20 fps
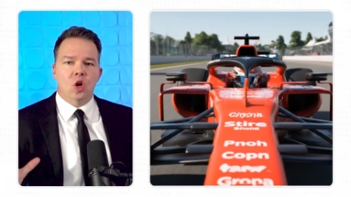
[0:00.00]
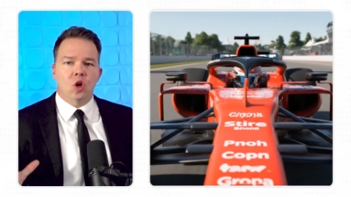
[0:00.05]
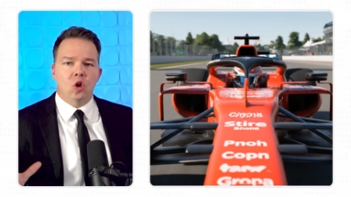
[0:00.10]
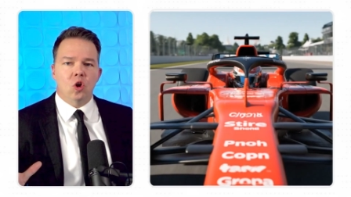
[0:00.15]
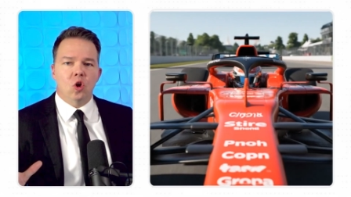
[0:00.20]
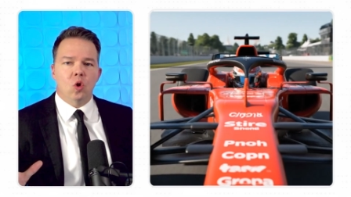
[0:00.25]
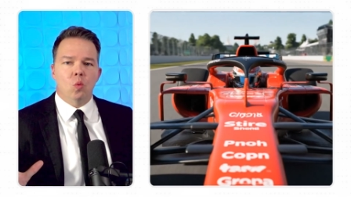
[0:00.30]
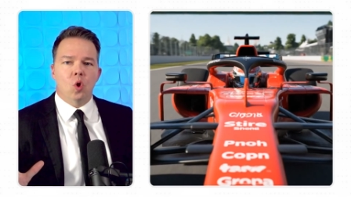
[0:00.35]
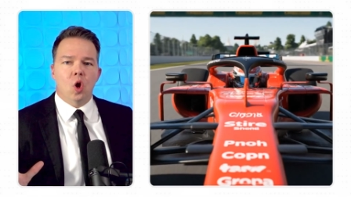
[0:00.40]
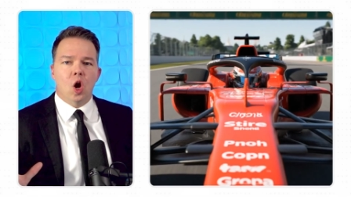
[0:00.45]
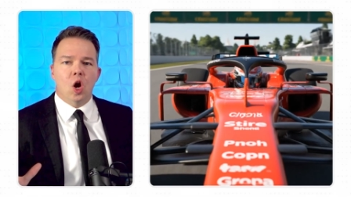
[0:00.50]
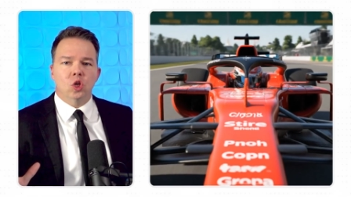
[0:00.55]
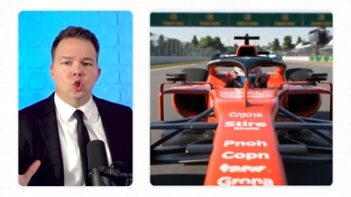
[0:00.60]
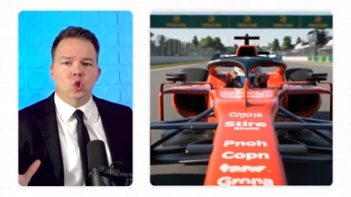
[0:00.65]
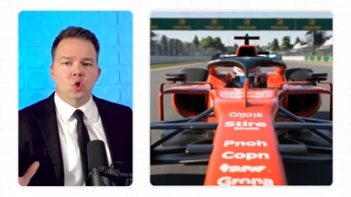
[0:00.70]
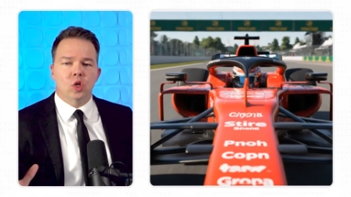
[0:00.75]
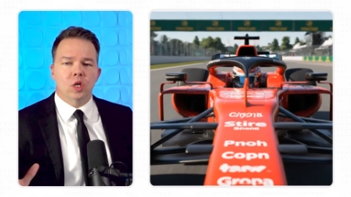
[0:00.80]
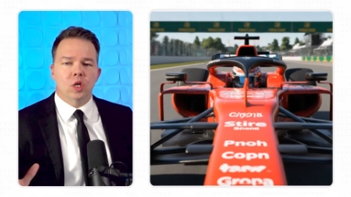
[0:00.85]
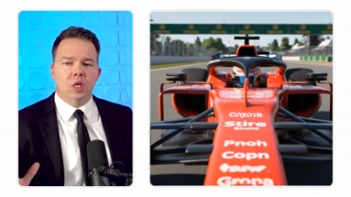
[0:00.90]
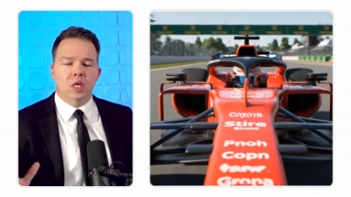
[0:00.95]
all. We're
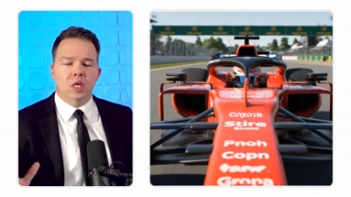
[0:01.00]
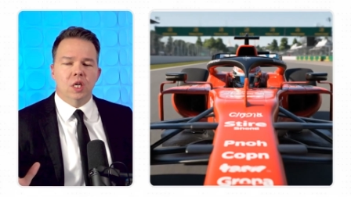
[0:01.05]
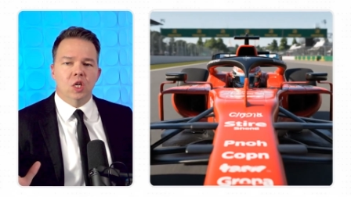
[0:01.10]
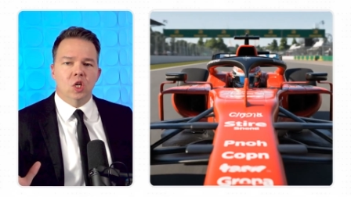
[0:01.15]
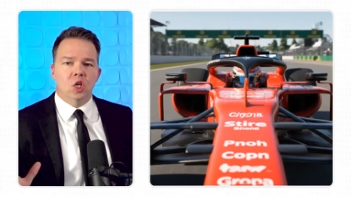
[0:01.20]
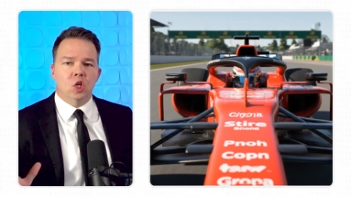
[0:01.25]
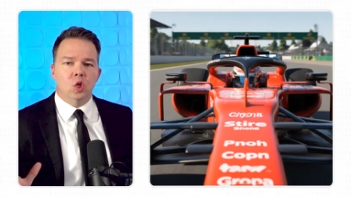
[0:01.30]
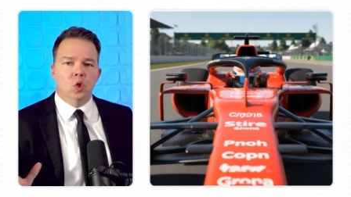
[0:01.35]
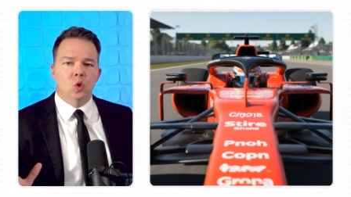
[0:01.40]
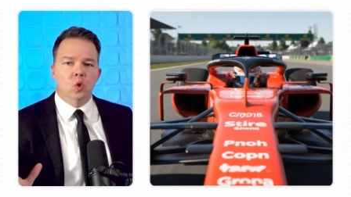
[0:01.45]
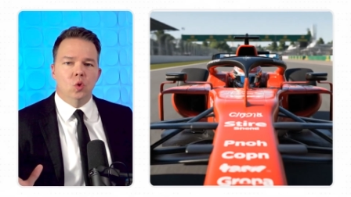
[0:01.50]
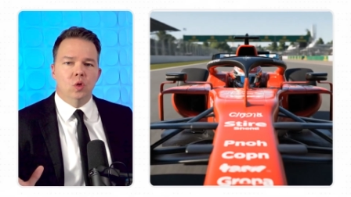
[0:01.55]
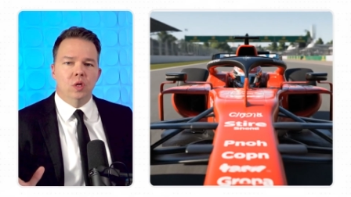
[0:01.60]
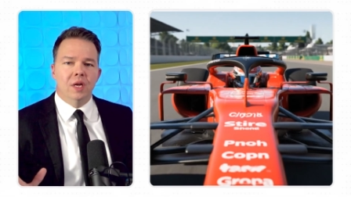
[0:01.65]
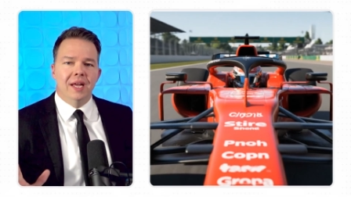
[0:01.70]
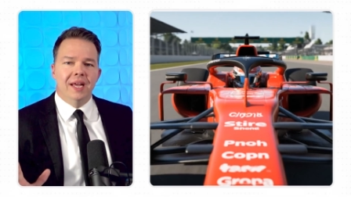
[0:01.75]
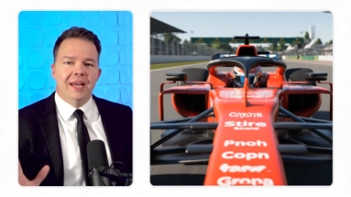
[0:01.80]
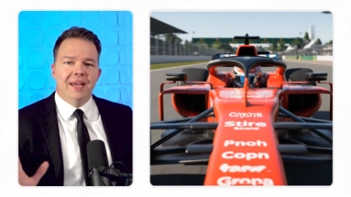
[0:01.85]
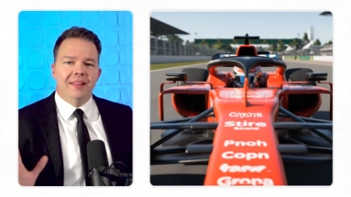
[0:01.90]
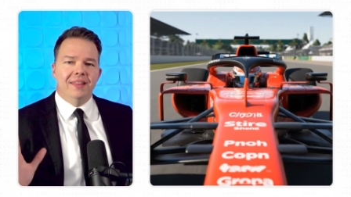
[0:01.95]
also gonna include
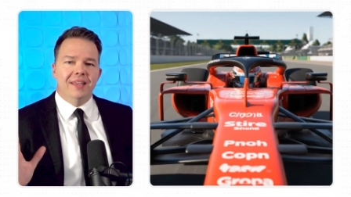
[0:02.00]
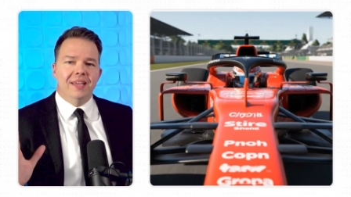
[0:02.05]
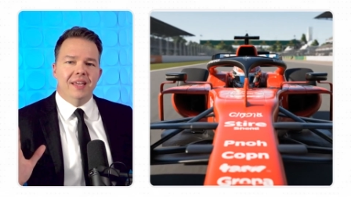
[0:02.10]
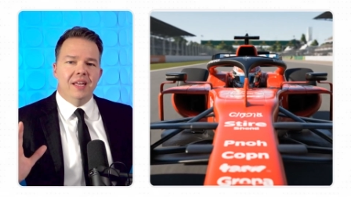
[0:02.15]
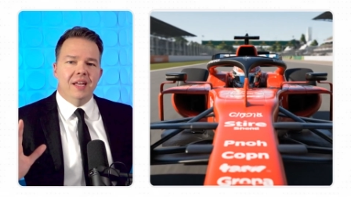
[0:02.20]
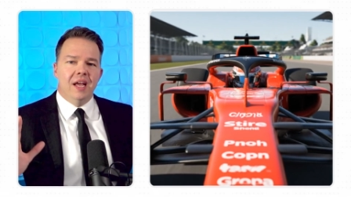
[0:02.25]
the